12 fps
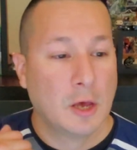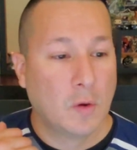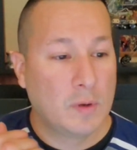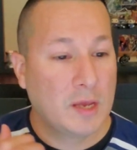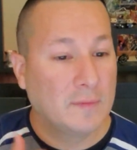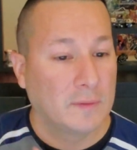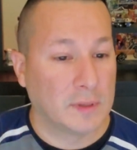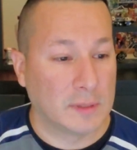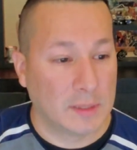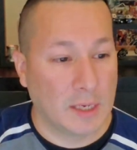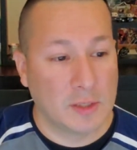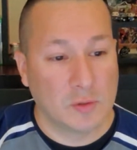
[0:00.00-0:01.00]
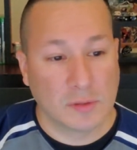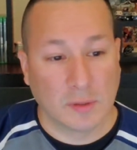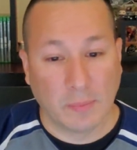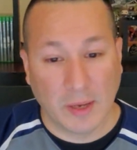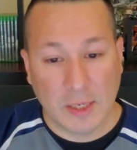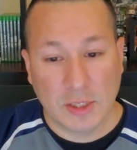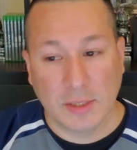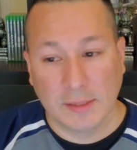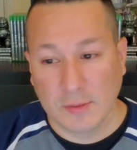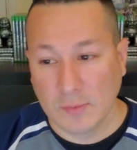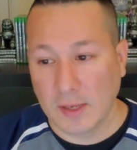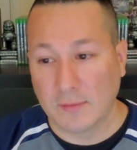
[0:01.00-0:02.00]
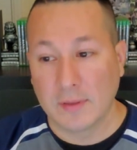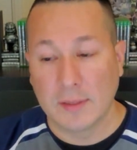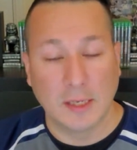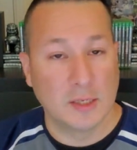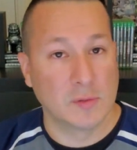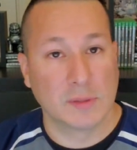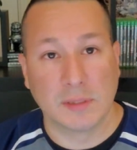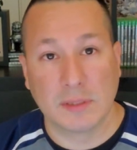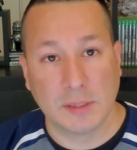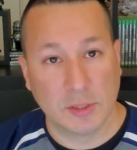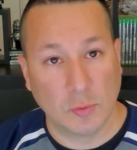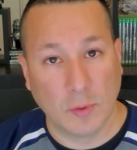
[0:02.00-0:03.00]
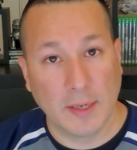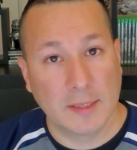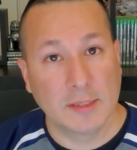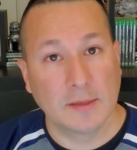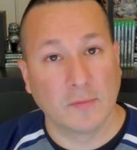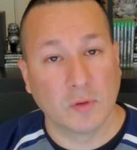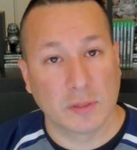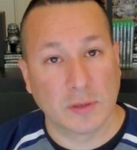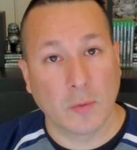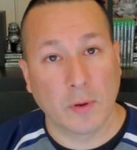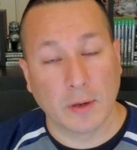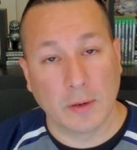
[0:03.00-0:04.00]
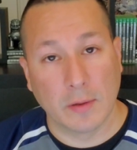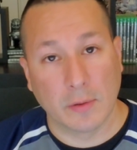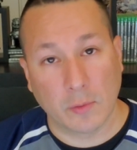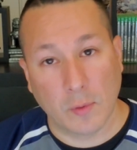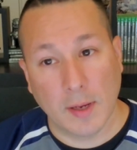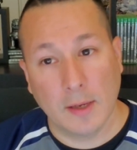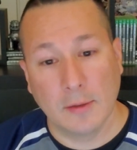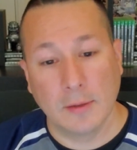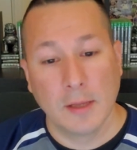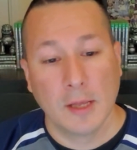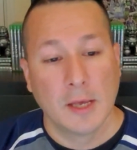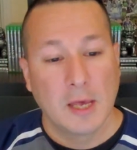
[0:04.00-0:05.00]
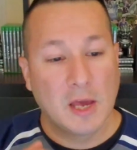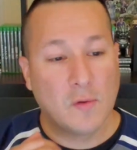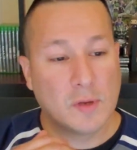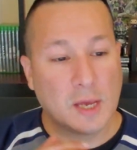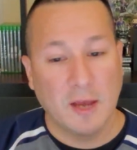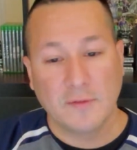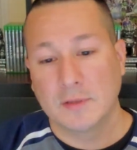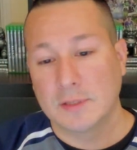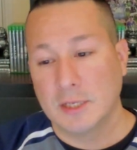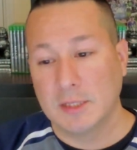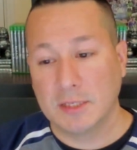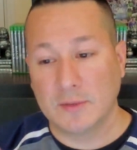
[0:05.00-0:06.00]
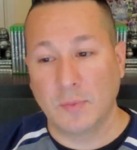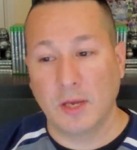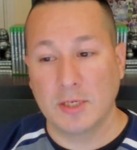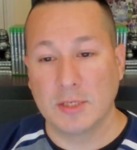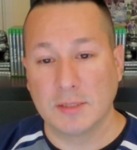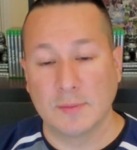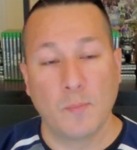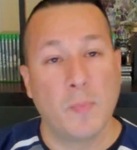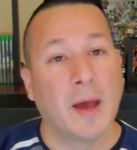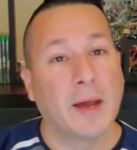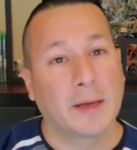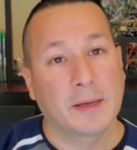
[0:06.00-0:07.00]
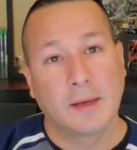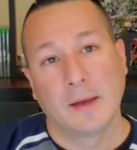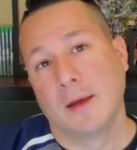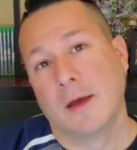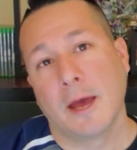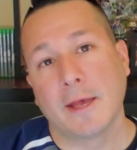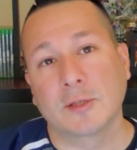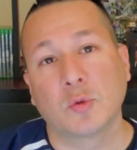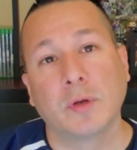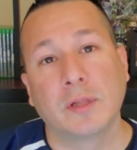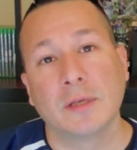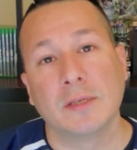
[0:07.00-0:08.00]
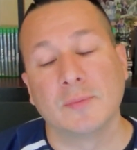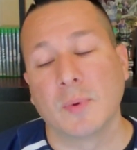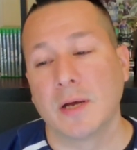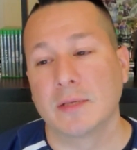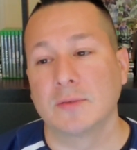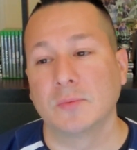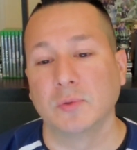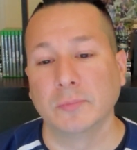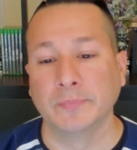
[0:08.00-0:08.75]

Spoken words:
we have to engage with the patients, we have to engage with the situation and what's going on with the ground, and we have to get these patients back as quickly as possible.